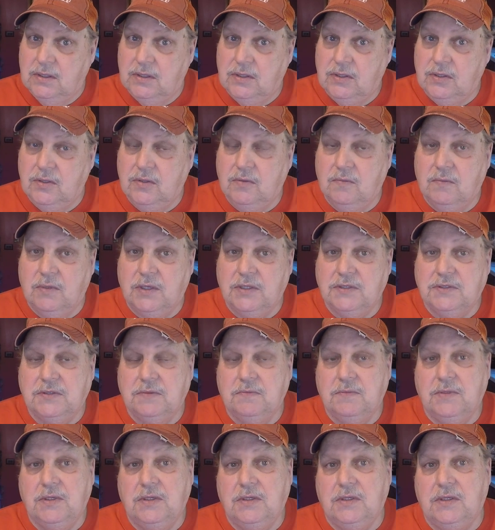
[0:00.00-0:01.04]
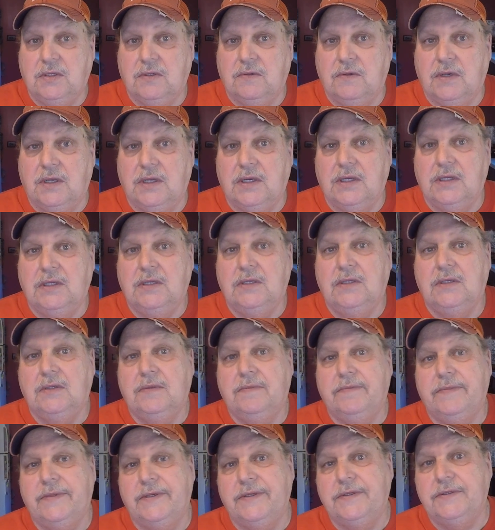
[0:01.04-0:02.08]
you can make some money at drying,
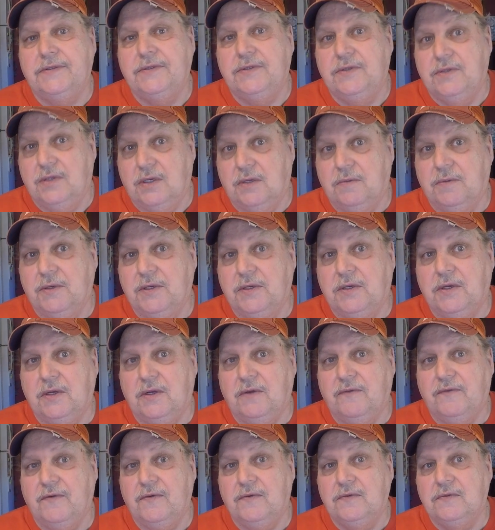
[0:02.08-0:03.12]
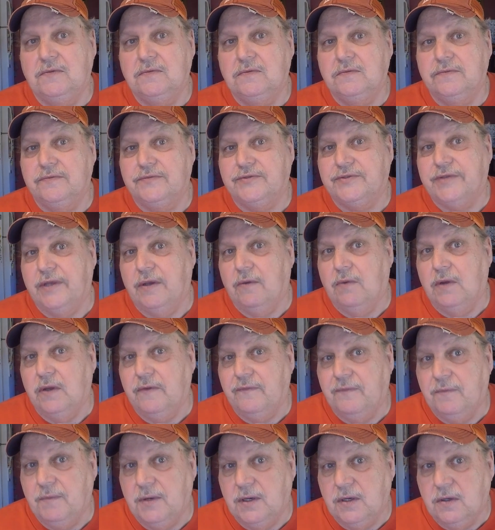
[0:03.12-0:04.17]
but you got to be careful. Stay away
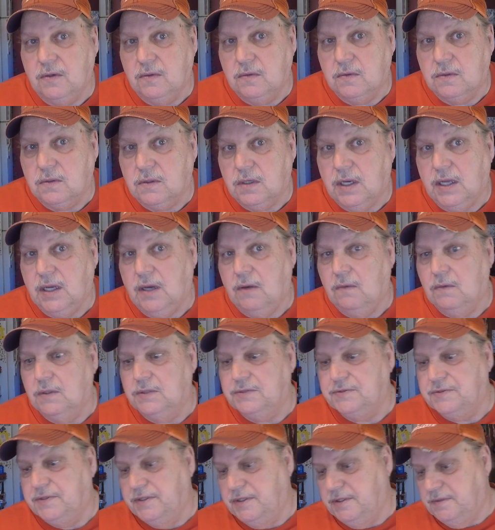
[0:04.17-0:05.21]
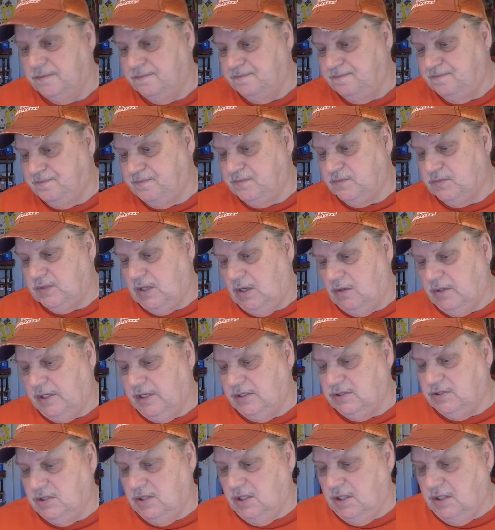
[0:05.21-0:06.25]
from oak, or I always did. Talk
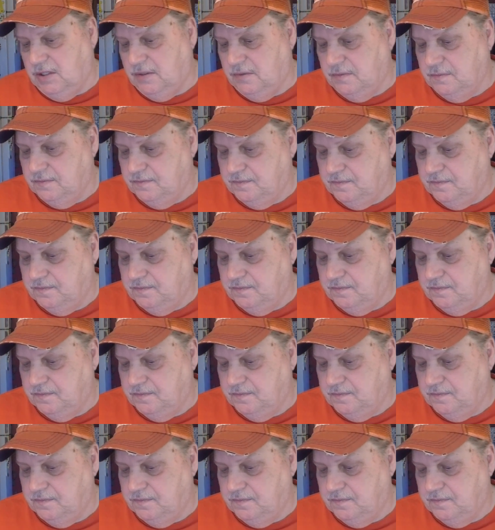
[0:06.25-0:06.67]
at you later.